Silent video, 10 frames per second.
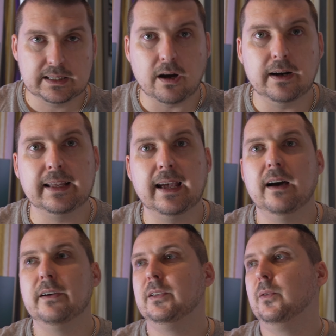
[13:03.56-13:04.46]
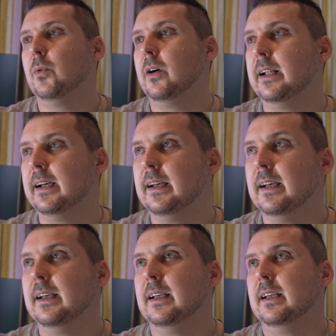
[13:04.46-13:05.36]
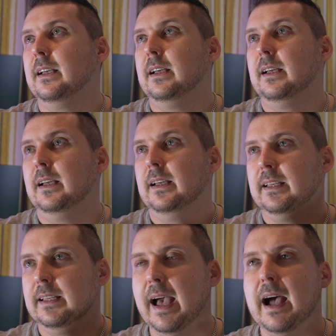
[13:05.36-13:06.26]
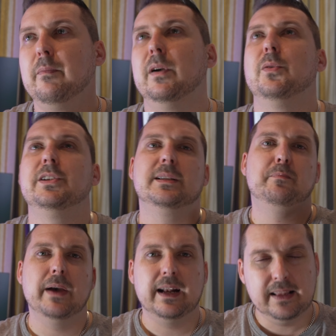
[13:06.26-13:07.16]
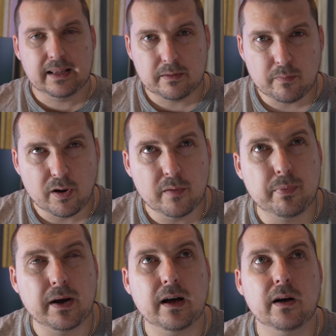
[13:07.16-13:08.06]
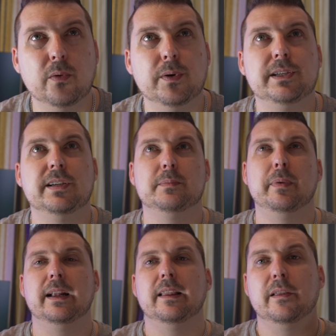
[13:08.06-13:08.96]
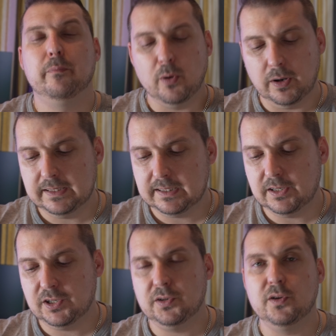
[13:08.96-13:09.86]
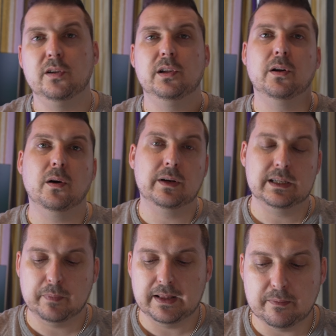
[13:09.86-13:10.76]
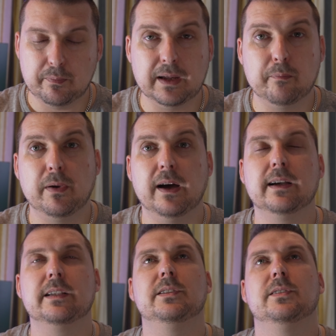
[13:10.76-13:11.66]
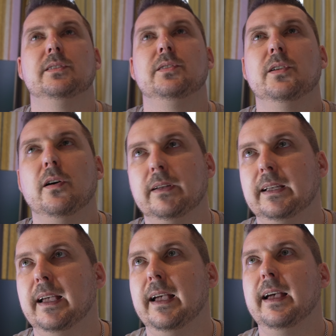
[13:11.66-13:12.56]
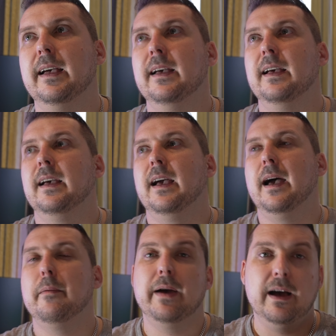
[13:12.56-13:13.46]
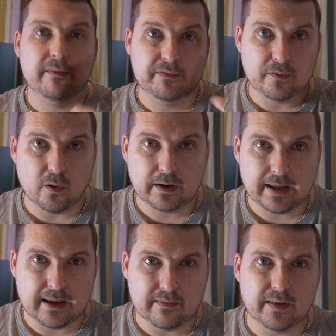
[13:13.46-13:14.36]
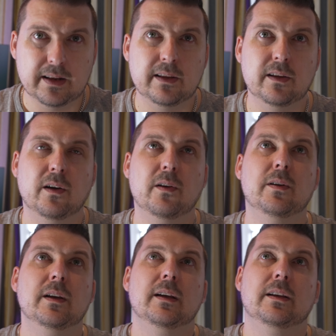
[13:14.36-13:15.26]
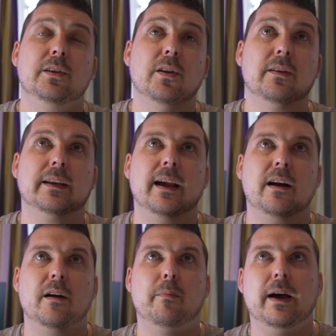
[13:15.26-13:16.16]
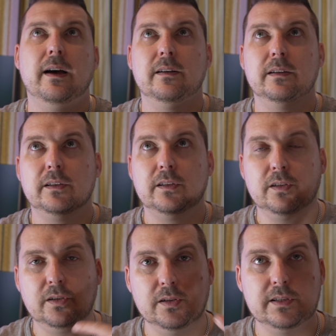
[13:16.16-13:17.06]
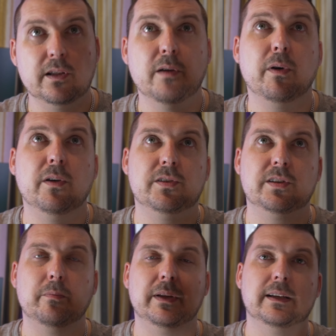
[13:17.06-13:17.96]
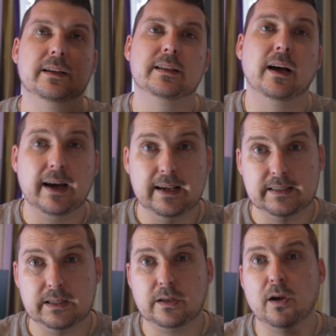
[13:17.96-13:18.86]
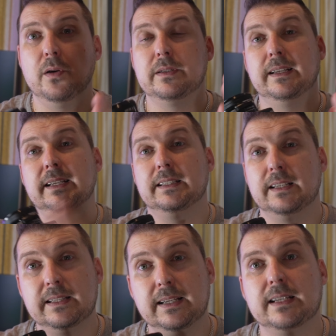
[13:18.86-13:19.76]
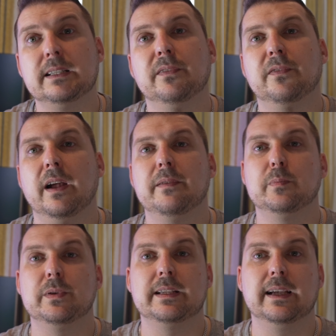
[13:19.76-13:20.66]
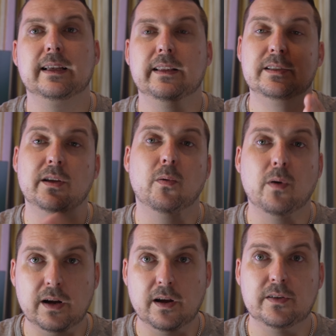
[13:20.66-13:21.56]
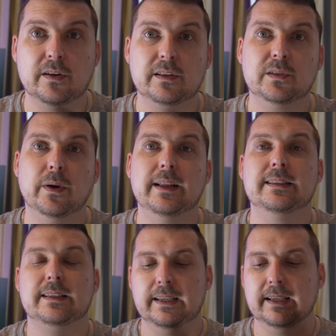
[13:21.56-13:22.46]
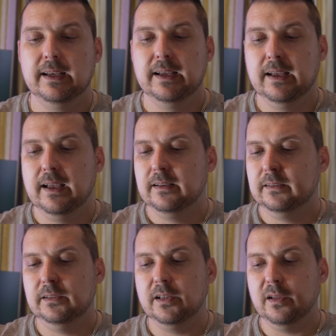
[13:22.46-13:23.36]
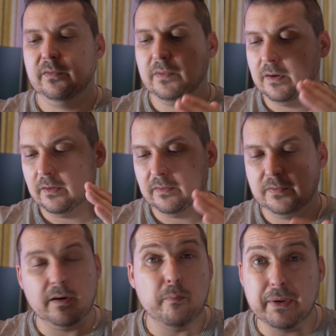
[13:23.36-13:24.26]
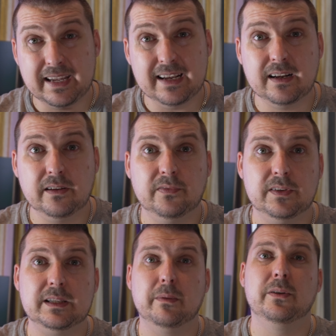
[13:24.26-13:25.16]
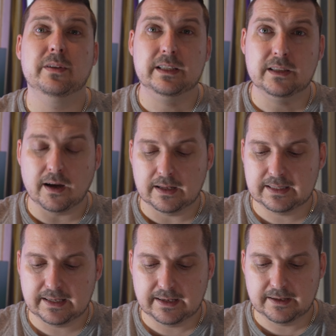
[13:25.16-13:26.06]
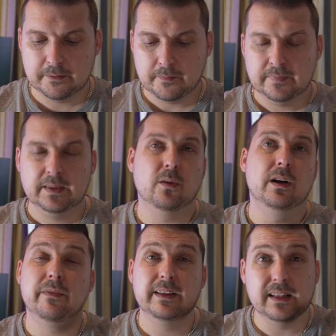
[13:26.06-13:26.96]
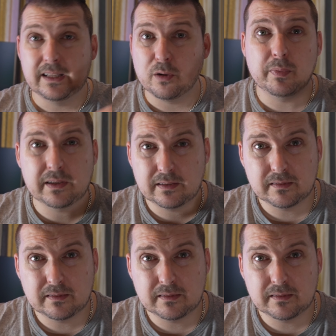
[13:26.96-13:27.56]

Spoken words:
starting out, you want a camera which is better than the mobile, which is better than the point and shoot, you don't want to spend the big bucks, you don't care about 4K video, you don't care about good slow motion, because the highest this goes is to 60 frames per second. There's no 120. You know, for a beginner, for someone who's starting, or even a little bit